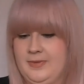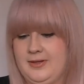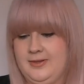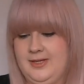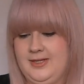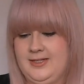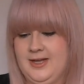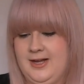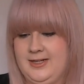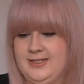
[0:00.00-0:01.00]
These
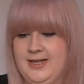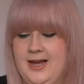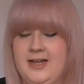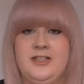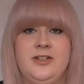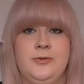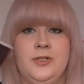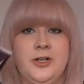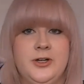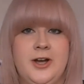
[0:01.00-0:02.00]
are designed to
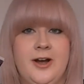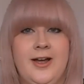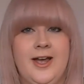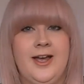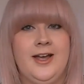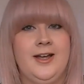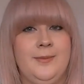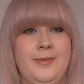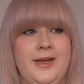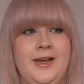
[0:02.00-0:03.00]
tone your hair
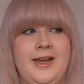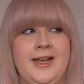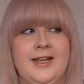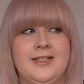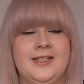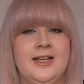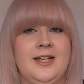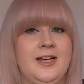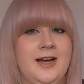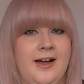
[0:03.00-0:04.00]
and make it
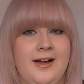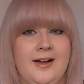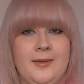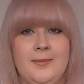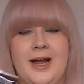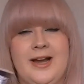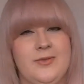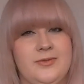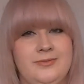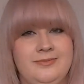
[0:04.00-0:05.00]
kind of
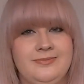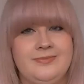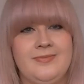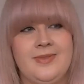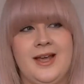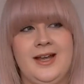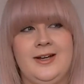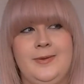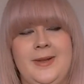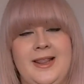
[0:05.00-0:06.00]
a
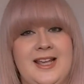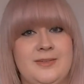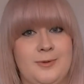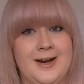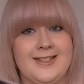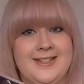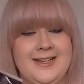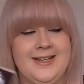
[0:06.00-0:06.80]
little bit less brassy.